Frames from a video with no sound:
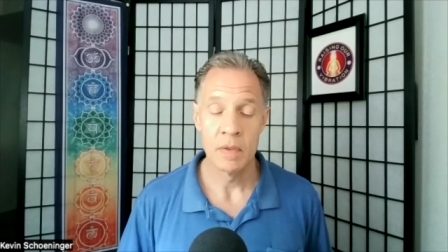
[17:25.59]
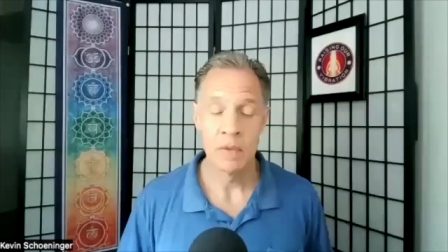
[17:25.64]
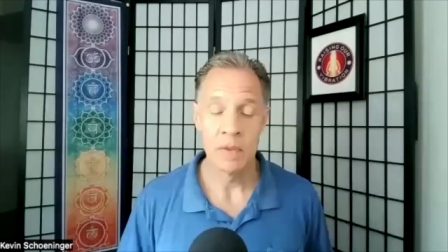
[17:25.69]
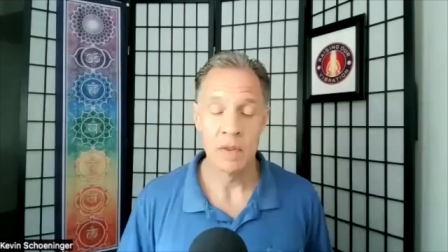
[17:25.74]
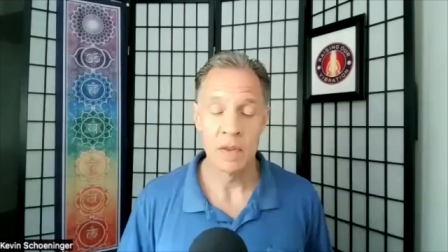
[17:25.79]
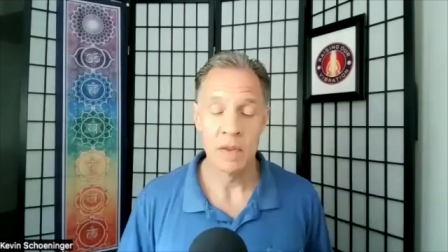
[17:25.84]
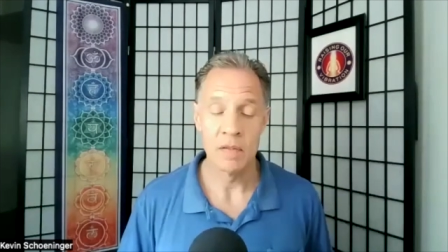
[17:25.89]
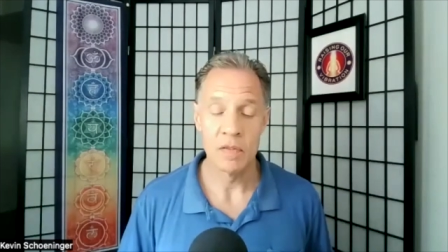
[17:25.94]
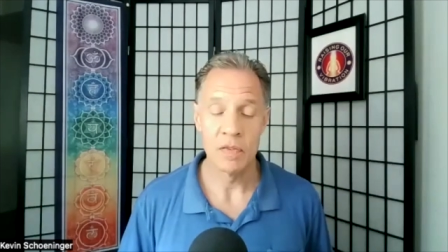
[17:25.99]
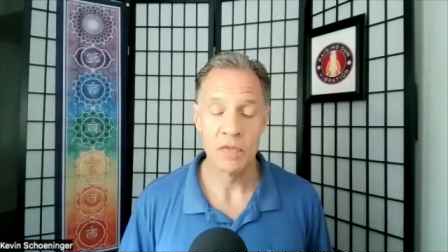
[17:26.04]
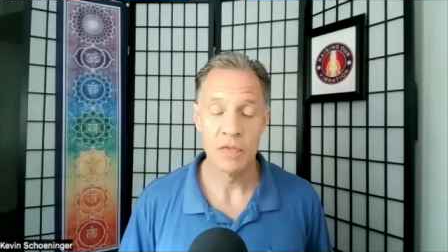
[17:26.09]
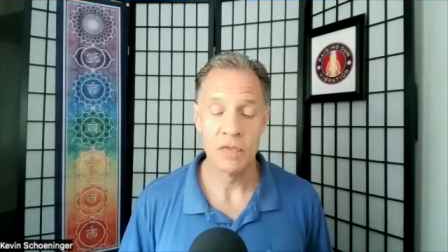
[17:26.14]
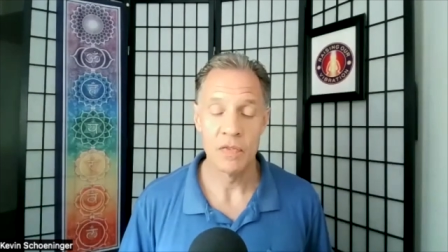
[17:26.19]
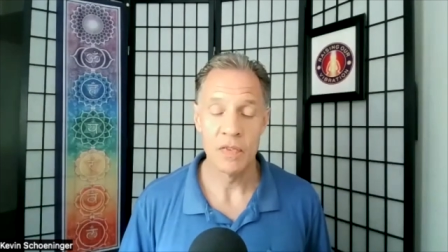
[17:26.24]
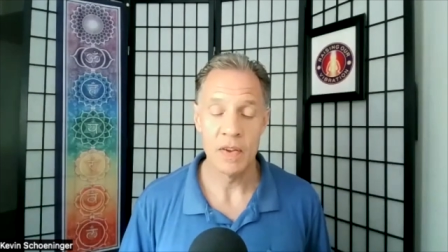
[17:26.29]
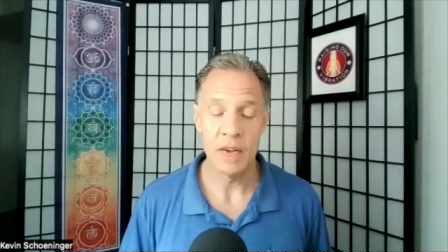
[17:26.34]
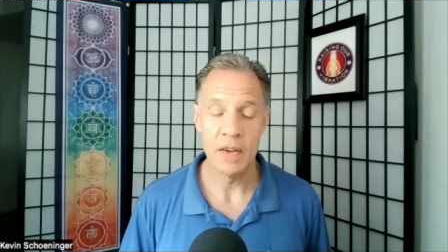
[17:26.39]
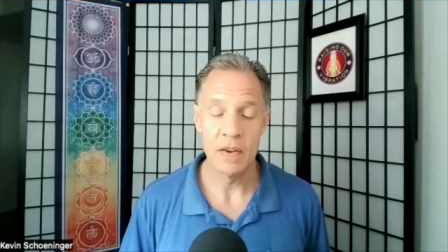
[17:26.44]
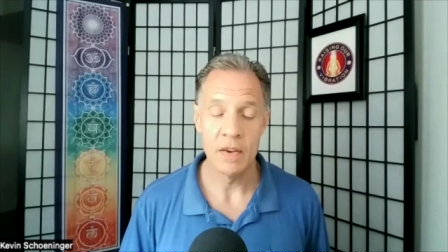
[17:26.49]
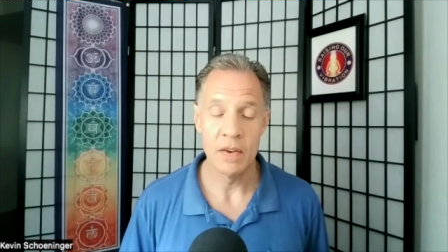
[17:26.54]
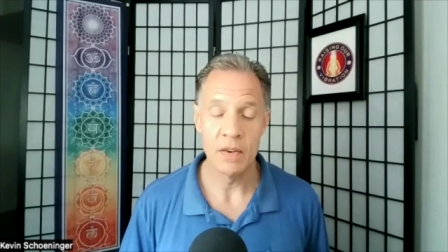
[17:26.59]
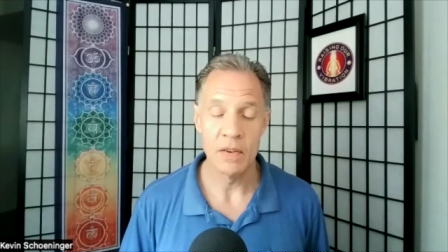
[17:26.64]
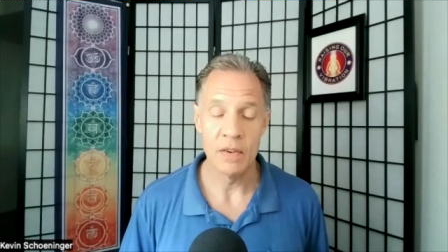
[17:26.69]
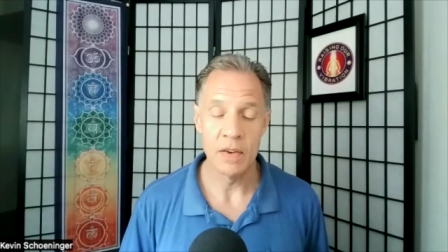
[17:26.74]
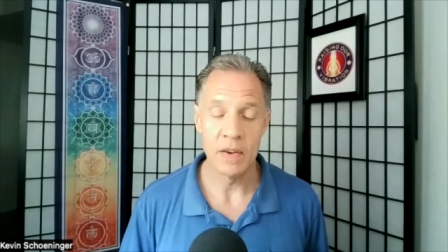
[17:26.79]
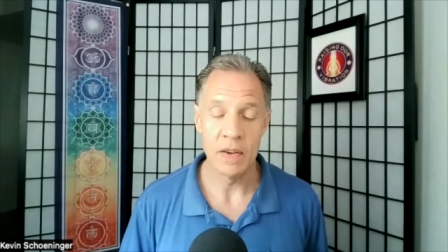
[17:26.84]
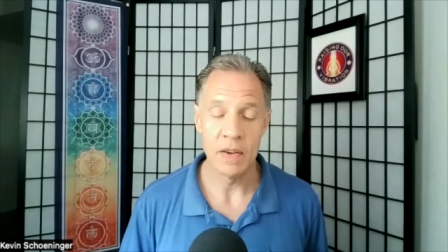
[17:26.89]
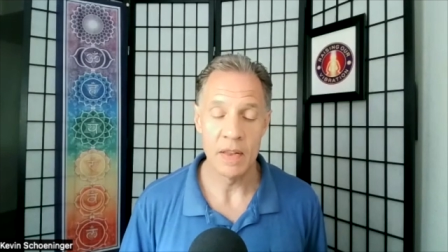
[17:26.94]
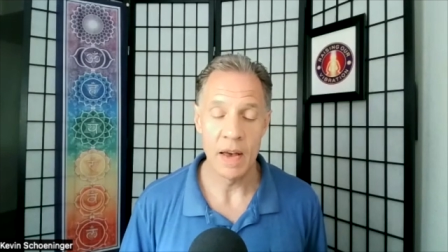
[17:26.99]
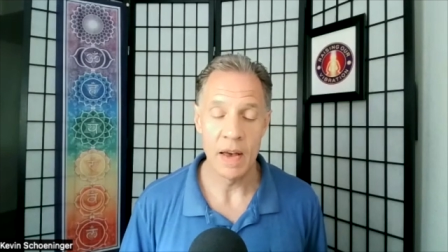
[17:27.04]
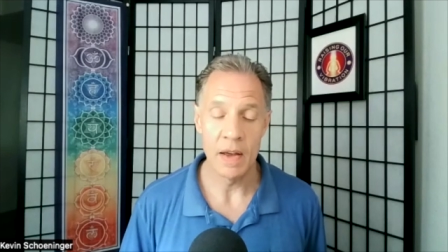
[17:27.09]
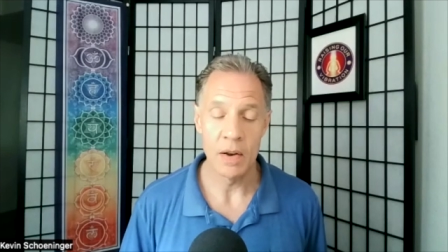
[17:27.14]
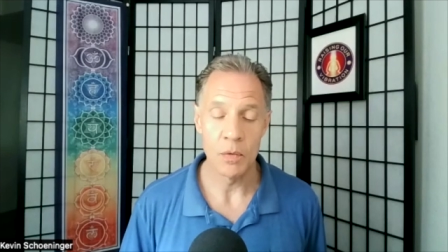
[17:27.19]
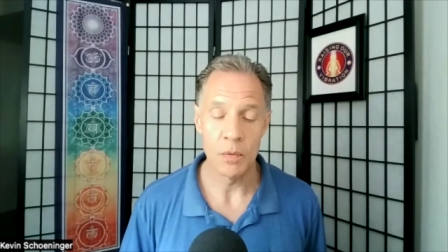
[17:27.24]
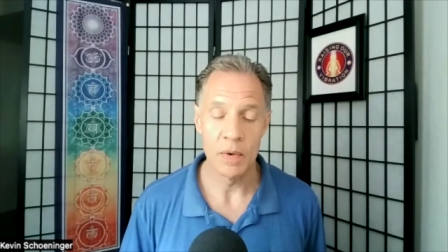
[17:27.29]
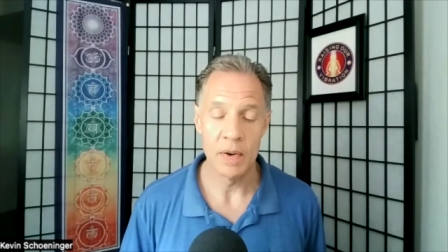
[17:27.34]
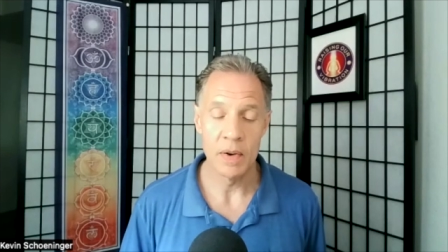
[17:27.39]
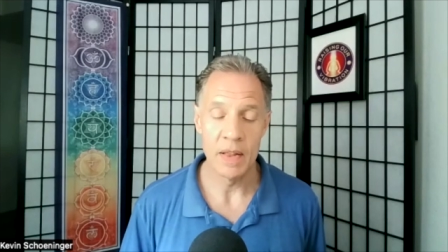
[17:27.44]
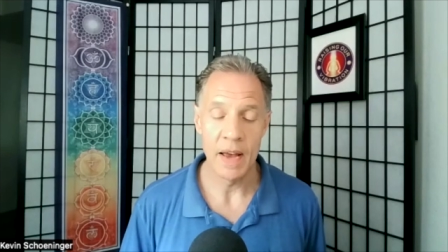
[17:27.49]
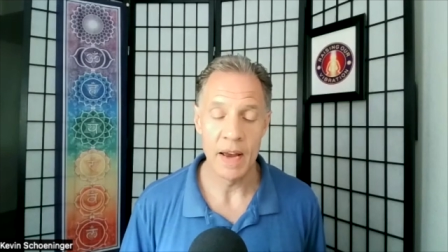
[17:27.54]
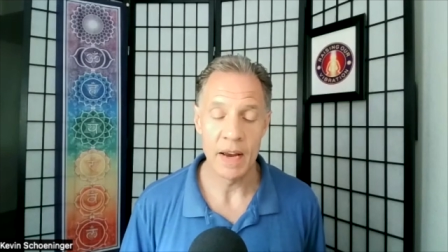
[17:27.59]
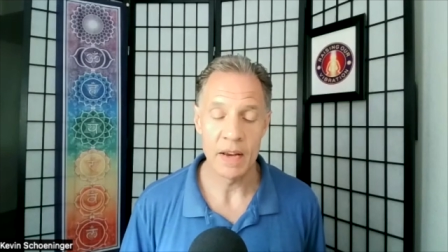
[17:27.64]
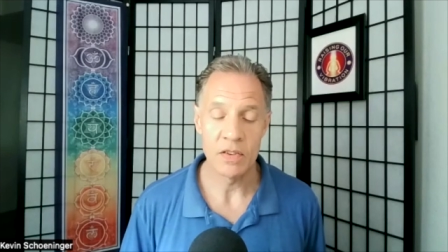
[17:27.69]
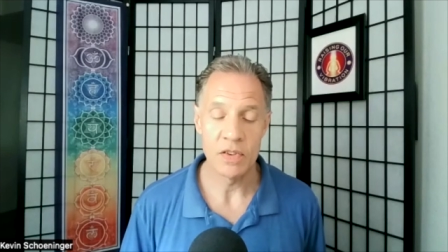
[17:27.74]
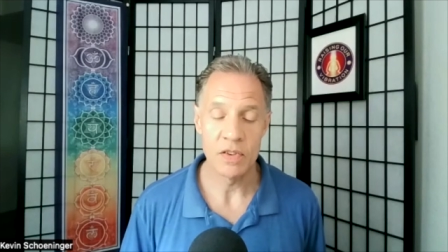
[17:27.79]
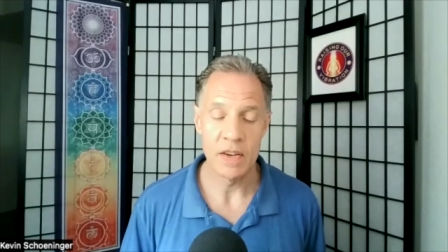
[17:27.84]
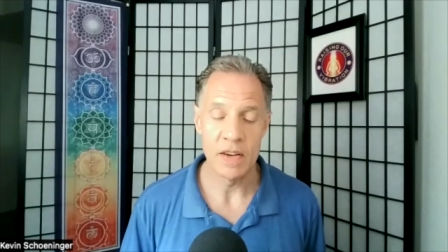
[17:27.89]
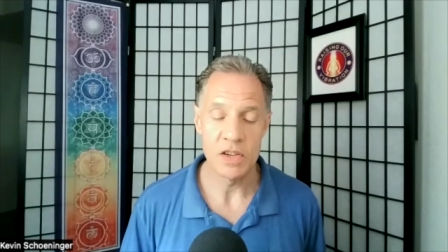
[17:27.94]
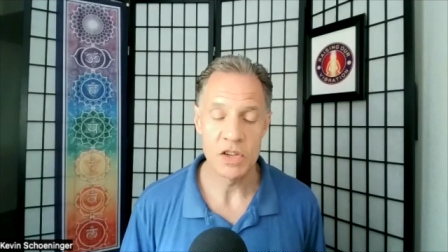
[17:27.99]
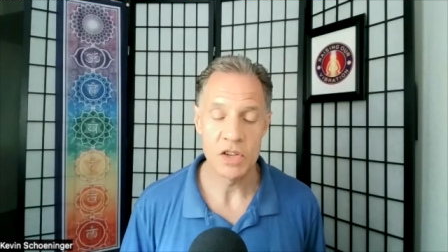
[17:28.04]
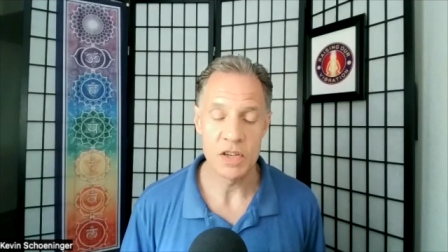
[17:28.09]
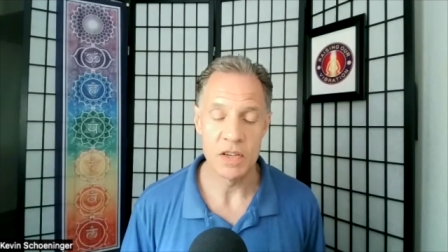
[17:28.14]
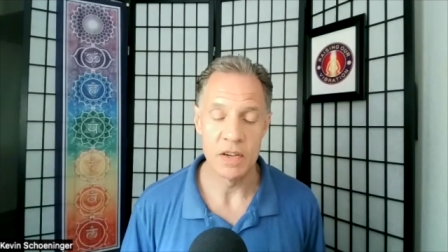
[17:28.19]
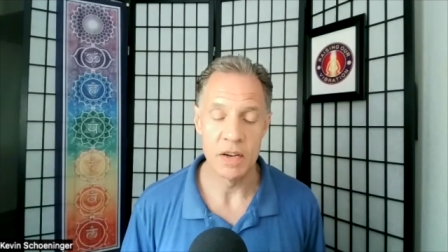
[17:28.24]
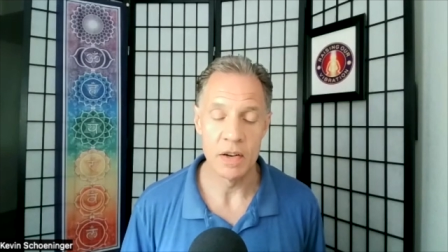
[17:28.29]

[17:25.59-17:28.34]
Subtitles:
and feeling that relaxation